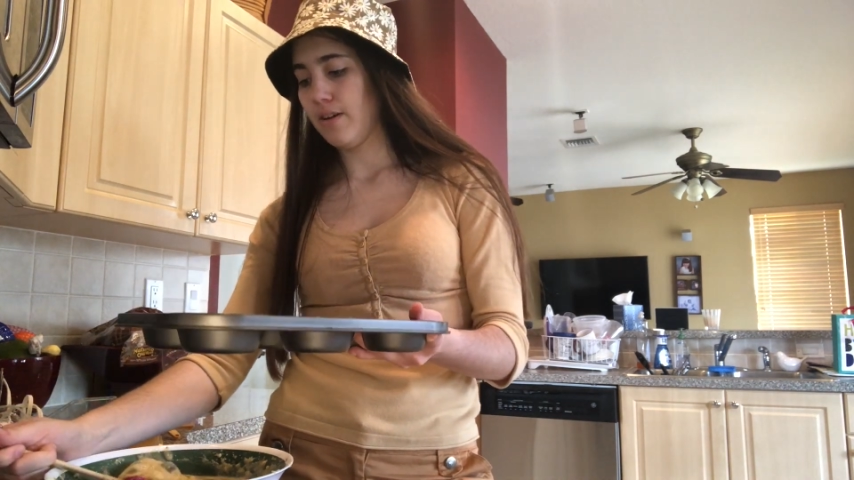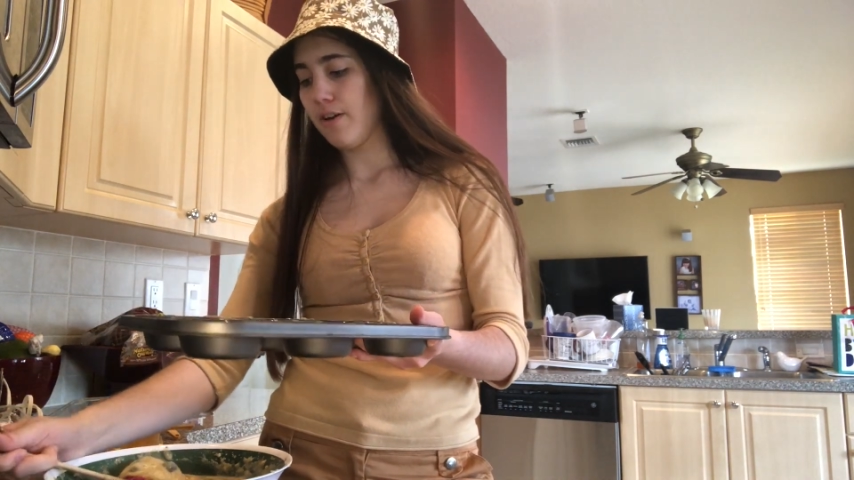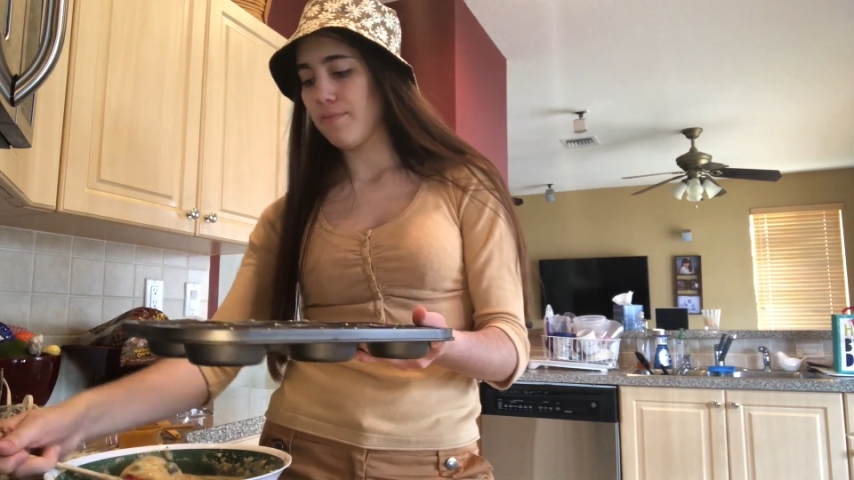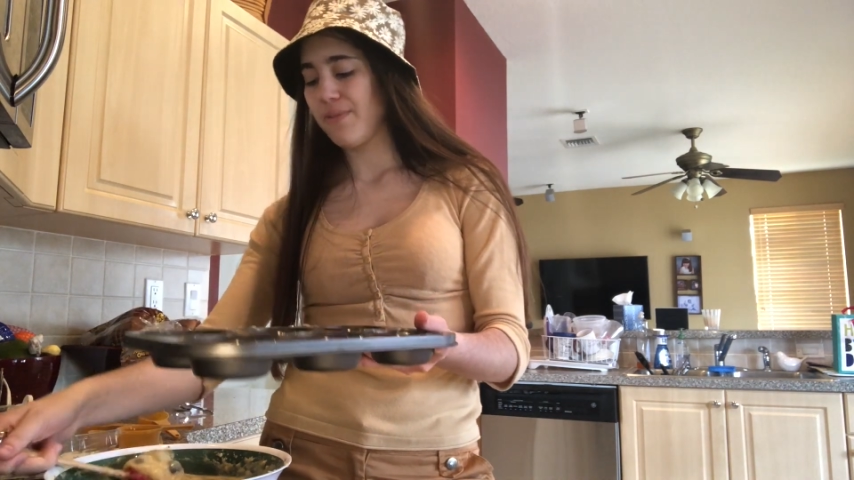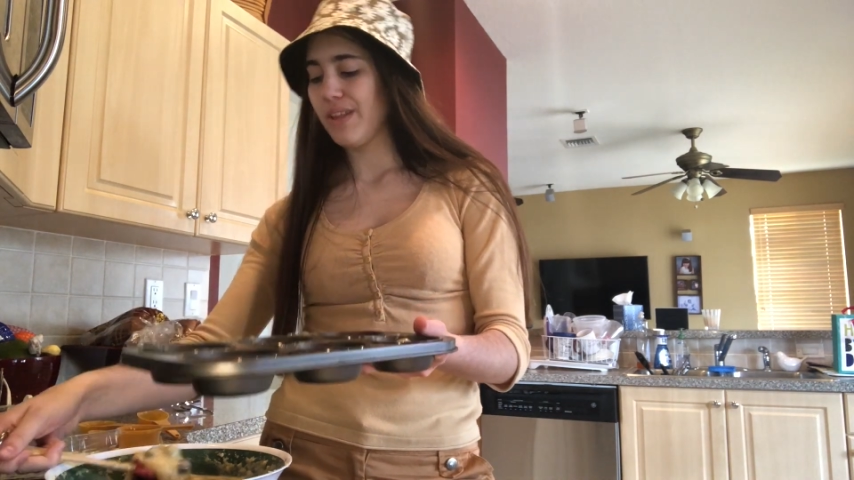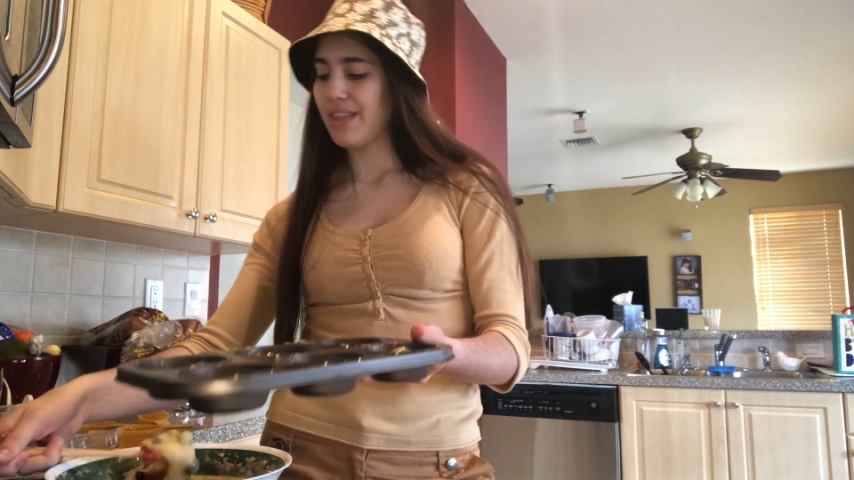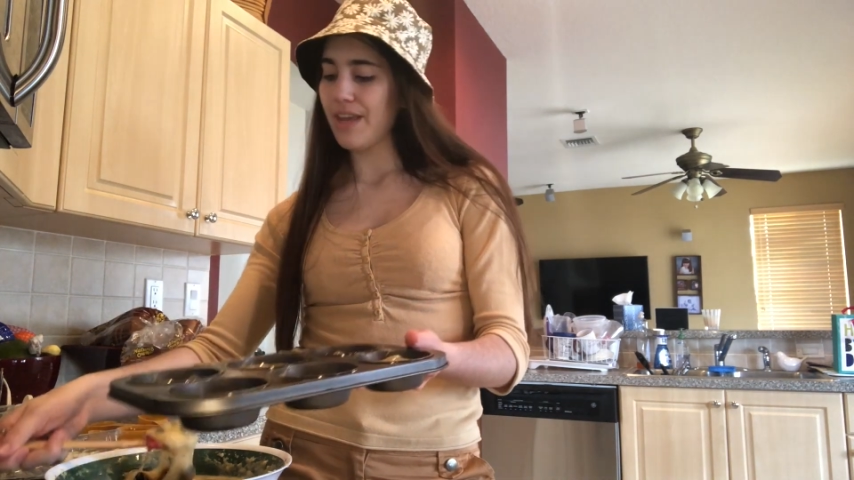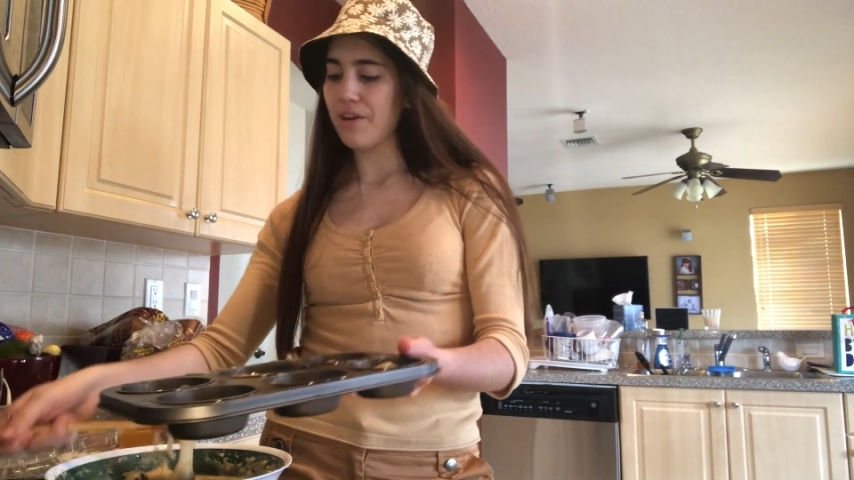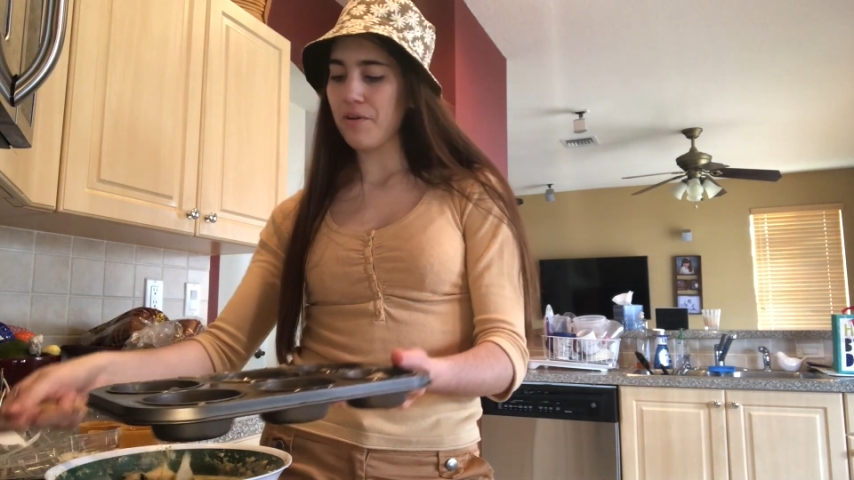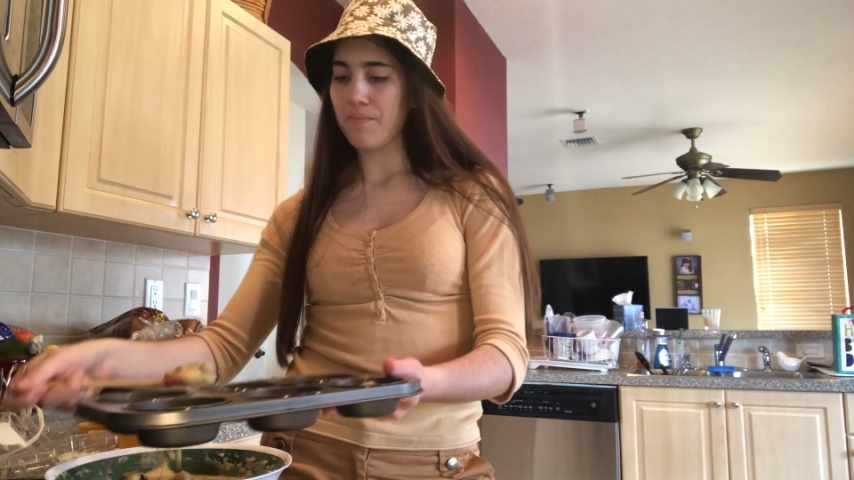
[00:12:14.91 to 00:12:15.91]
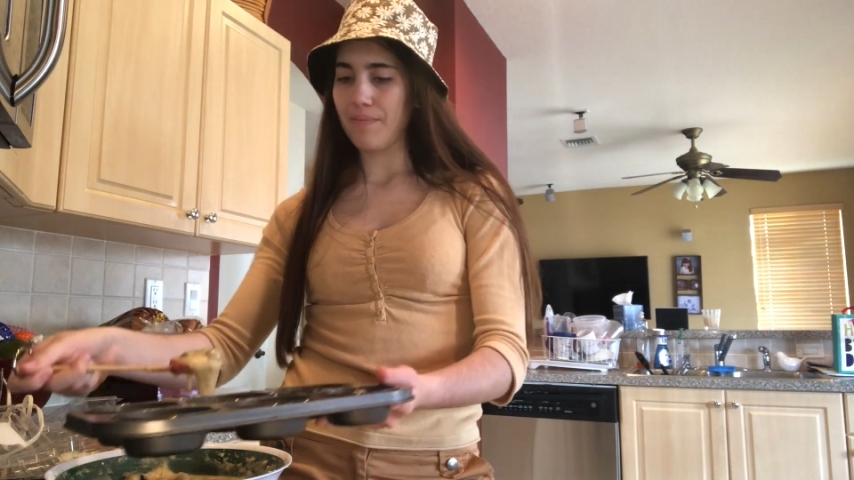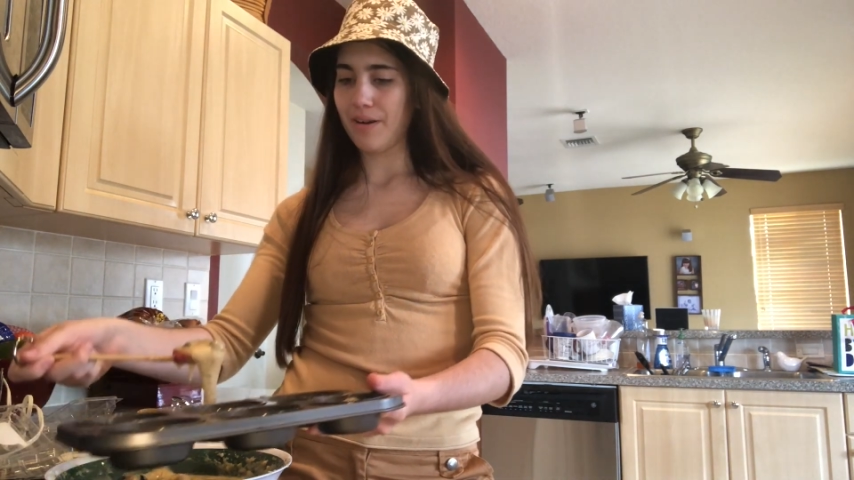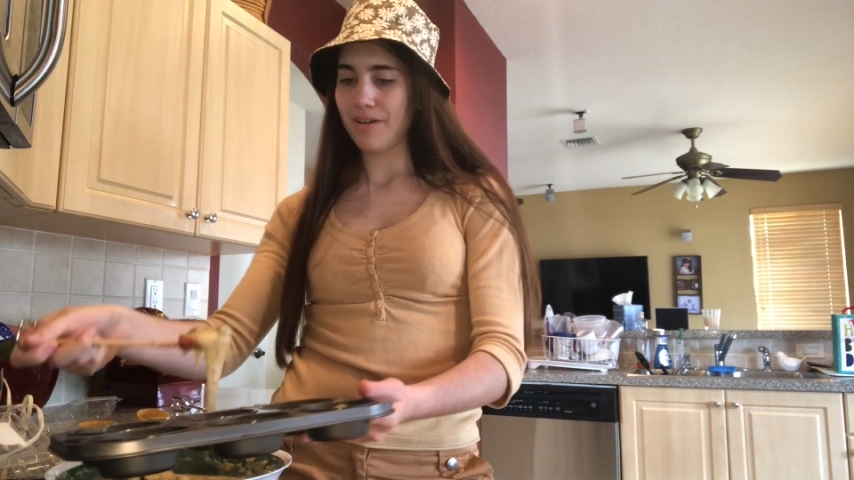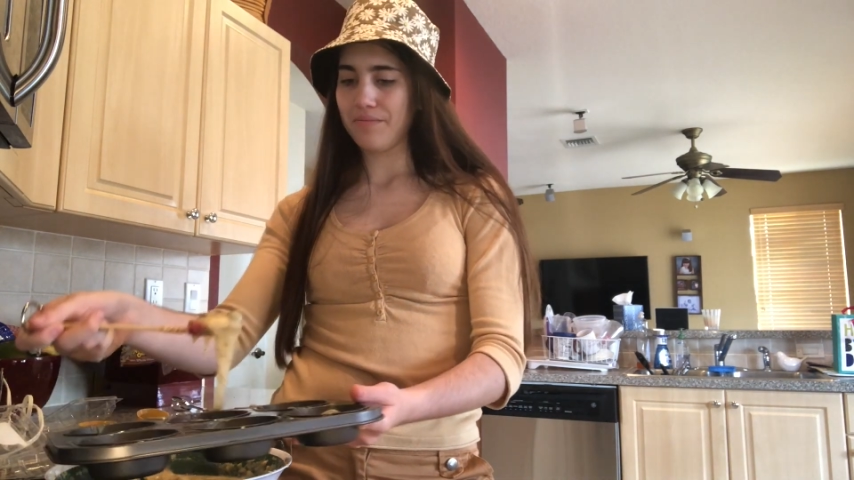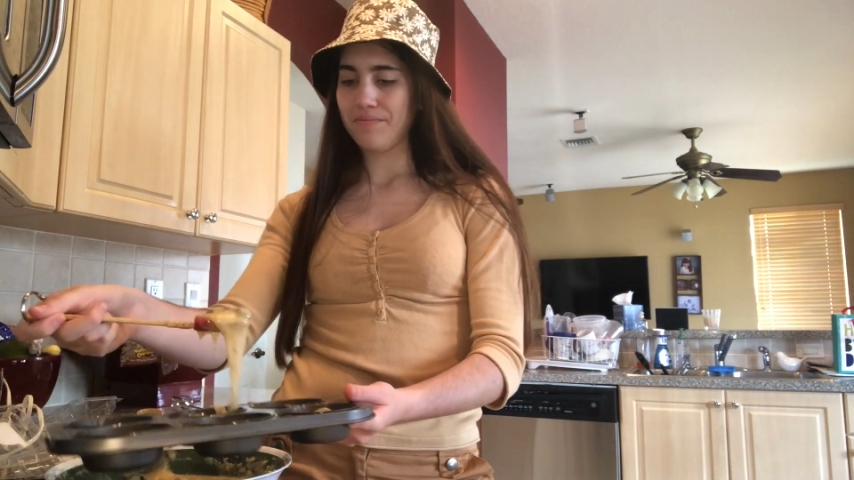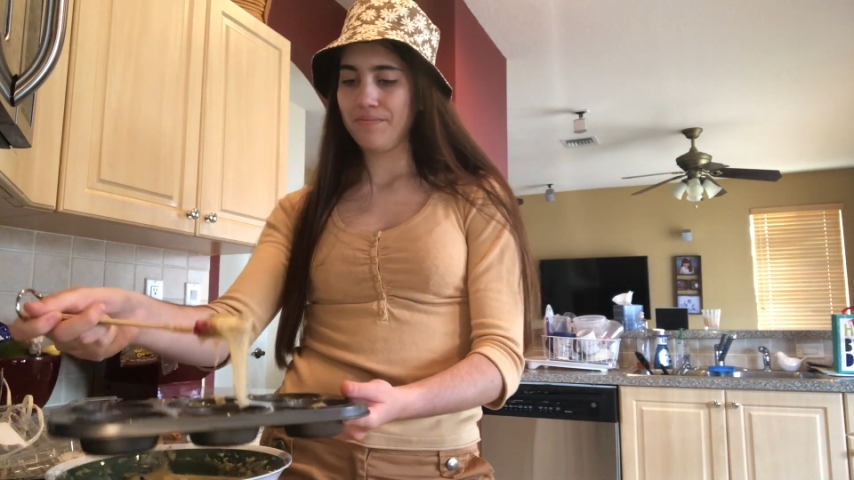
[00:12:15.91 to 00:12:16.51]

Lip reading: Hopefully they don't burn.